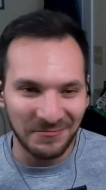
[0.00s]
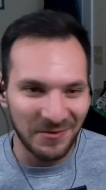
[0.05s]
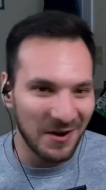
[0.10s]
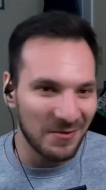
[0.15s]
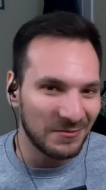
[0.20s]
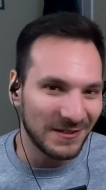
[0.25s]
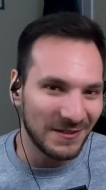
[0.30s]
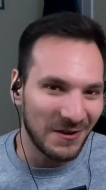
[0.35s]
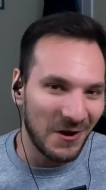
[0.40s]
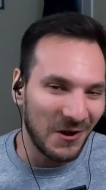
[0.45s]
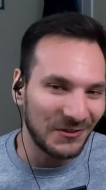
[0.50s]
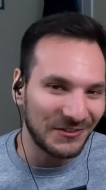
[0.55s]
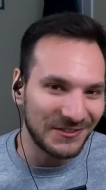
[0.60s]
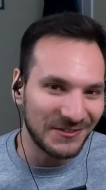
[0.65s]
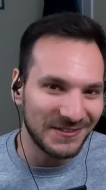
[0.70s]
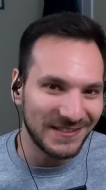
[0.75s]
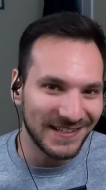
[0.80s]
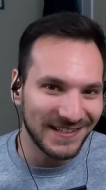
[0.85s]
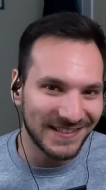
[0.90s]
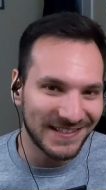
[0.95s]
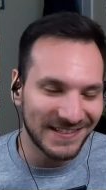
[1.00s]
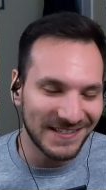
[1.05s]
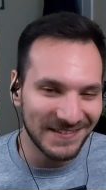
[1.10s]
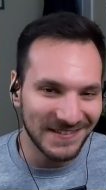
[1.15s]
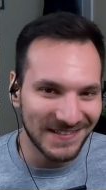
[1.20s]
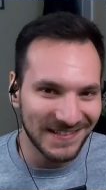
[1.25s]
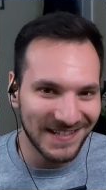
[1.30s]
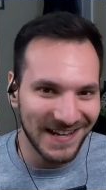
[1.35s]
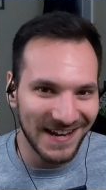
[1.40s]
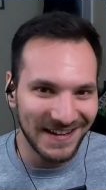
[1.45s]
probably also did, so
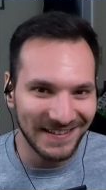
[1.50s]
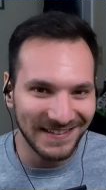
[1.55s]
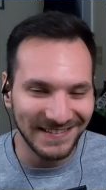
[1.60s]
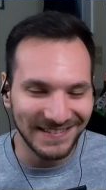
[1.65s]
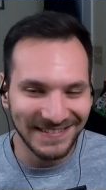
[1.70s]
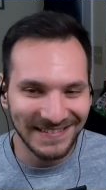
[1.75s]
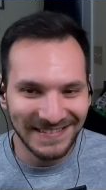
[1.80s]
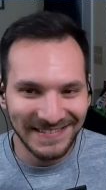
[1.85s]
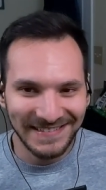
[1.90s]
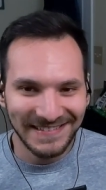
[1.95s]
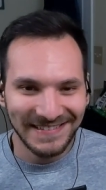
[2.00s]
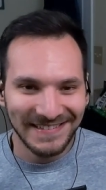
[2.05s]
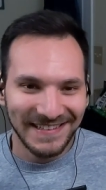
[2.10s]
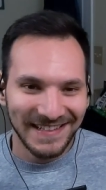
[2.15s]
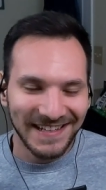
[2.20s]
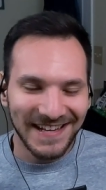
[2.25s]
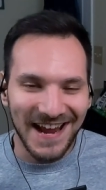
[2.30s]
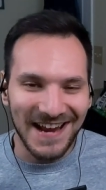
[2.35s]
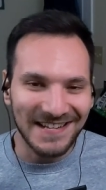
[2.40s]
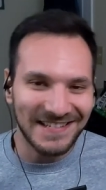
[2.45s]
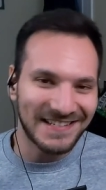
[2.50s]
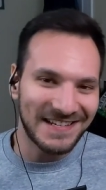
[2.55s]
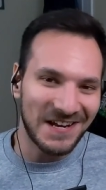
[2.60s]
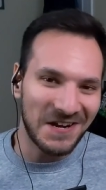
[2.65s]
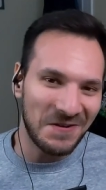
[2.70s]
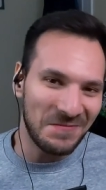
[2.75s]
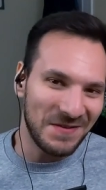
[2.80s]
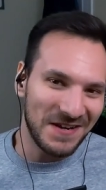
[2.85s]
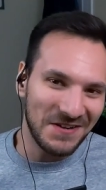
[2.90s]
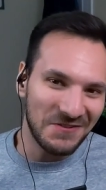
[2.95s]
it's kind of
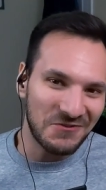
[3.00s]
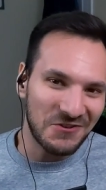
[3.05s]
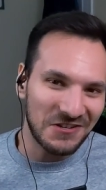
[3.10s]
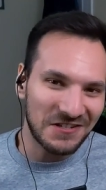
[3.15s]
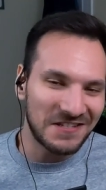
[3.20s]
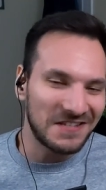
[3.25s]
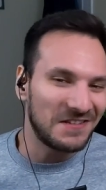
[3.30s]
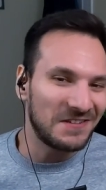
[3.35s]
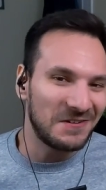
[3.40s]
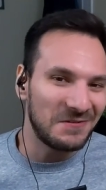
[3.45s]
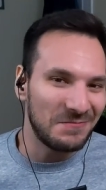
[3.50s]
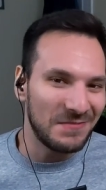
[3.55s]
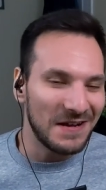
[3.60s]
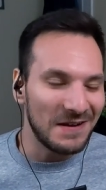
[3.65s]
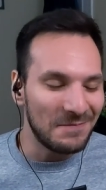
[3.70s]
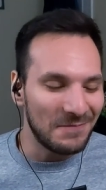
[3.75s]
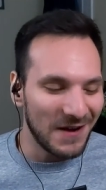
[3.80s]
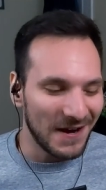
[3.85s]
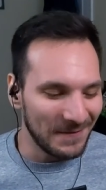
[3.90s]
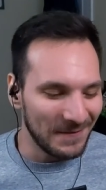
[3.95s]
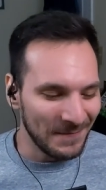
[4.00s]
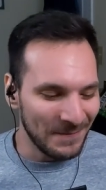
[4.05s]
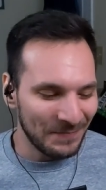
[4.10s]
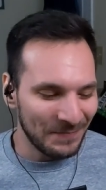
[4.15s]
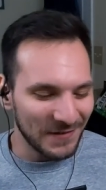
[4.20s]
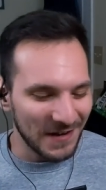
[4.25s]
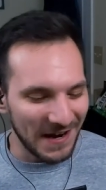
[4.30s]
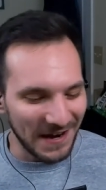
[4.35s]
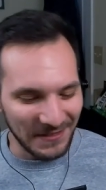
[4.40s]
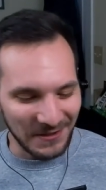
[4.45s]
scared me just a little bit. But
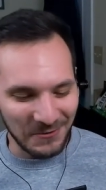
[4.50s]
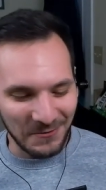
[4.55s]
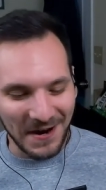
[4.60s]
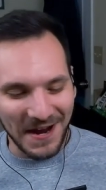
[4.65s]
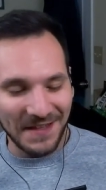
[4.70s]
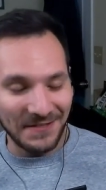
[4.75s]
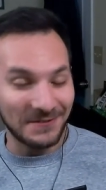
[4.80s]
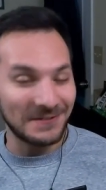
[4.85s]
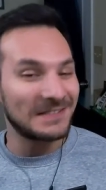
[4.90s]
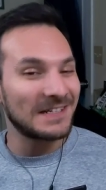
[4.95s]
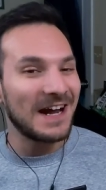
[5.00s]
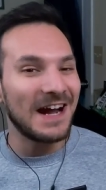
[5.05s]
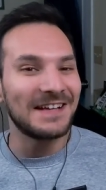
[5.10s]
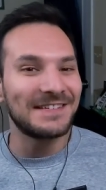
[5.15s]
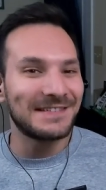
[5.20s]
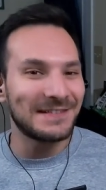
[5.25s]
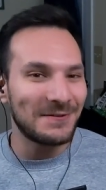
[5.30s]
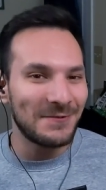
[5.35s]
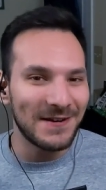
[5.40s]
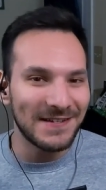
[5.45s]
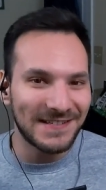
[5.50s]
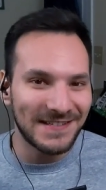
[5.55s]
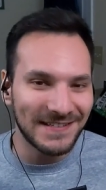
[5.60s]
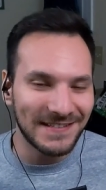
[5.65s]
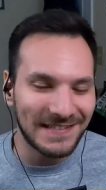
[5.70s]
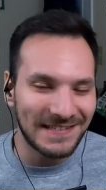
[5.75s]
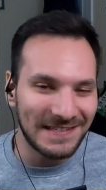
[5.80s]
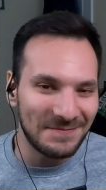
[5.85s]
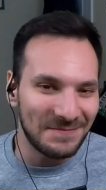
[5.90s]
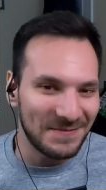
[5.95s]
either way, there's
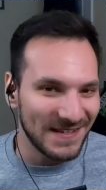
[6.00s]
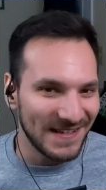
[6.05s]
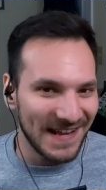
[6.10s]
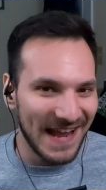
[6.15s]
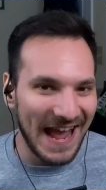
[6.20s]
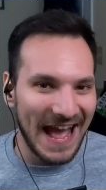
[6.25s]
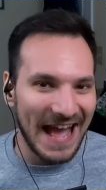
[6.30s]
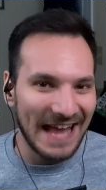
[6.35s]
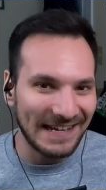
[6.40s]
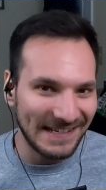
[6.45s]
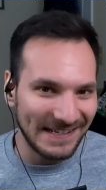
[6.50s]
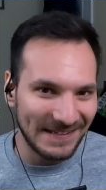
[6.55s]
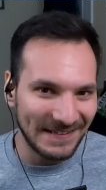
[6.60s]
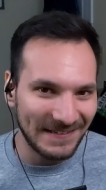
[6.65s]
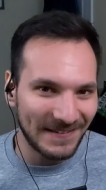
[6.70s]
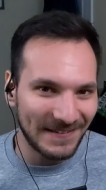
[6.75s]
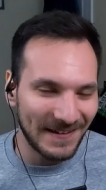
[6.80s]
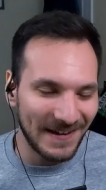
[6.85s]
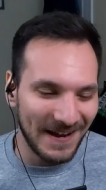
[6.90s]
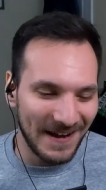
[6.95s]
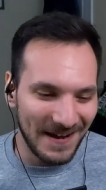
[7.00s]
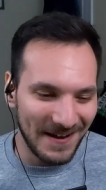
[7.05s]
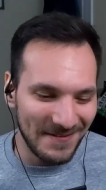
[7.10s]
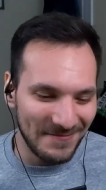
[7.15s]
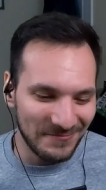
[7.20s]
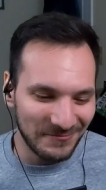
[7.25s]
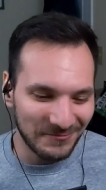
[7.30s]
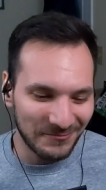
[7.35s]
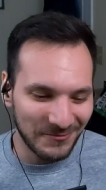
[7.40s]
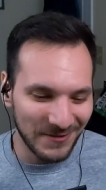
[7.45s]
consequences to be had here.
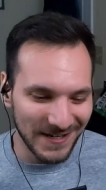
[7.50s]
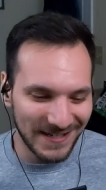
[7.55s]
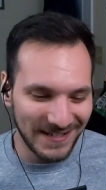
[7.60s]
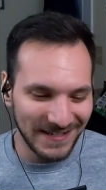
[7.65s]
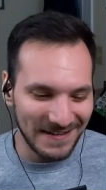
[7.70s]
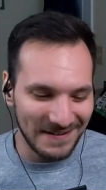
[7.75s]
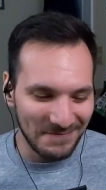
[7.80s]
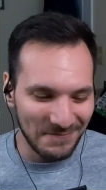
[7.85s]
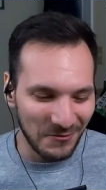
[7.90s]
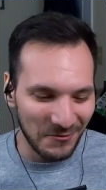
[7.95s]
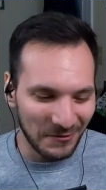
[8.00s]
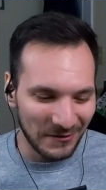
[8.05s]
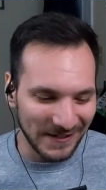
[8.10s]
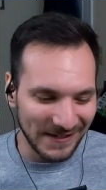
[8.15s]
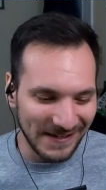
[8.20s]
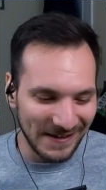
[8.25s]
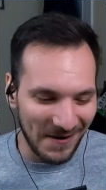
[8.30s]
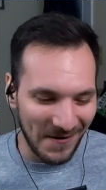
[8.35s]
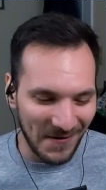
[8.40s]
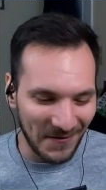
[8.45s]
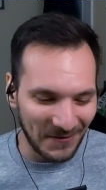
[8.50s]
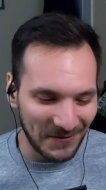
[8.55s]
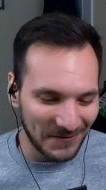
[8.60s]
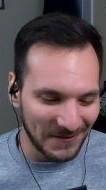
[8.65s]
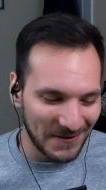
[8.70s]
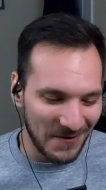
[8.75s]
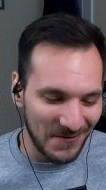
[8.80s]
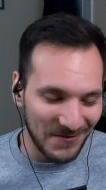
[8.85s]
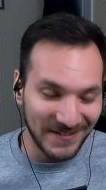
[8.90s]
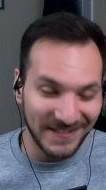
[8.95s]
Rick and Morty are
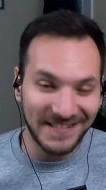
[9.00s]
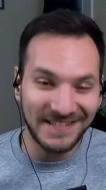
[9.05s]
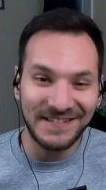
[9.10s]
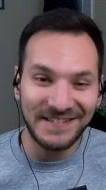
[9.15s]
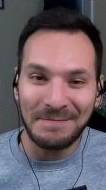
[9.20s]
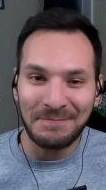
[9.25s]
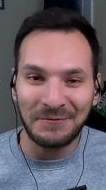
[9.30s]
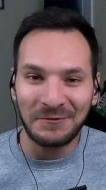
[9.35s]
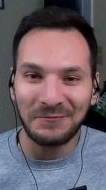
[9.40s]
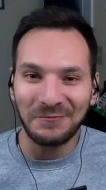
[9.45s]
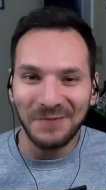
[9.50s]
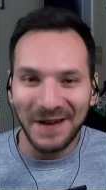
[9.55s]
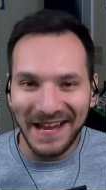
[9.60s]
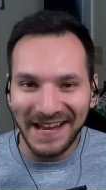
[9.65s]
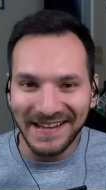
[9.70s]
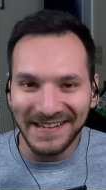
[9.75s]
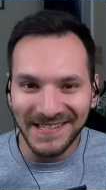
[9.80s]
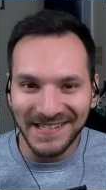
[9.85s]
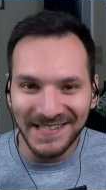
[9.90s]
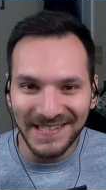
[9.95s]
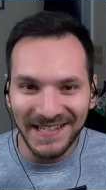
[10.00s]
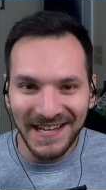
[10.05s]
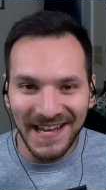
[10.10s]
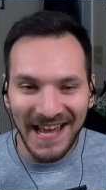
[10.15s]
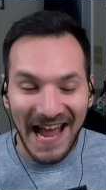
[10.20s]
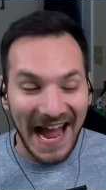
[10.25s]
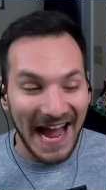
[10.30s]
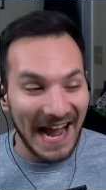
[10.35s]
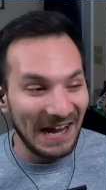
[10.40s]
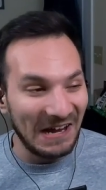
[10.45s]
going separate ways.
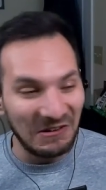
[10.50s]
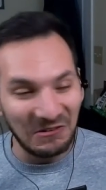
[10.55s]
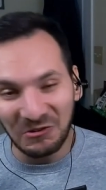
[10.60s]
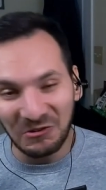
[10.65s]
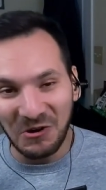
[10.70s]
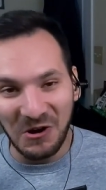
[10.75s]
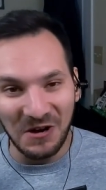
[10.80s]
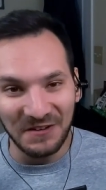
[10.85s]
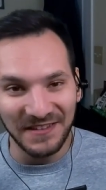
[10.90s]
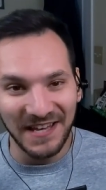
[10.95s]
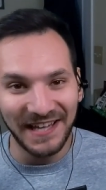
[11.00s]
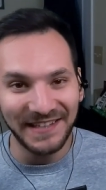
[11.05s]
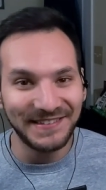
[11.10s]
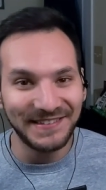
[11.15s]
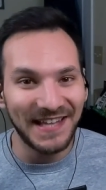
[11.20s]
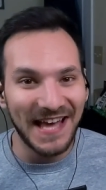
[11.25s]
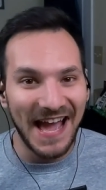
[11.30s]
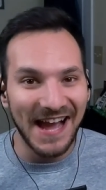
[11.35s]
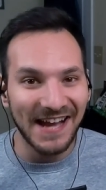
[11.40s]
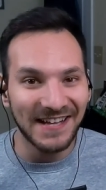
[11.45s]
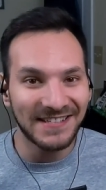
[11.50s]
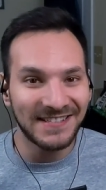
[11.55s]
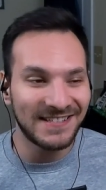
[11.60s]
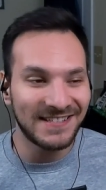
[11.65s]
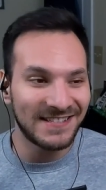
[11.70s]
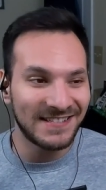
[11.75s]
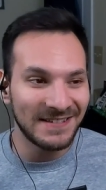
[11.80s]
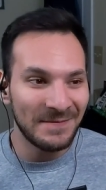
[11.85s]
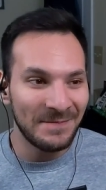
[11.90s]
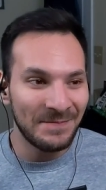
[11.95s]
How long that
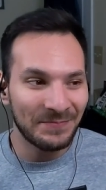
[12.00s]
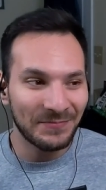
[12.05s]
lasts,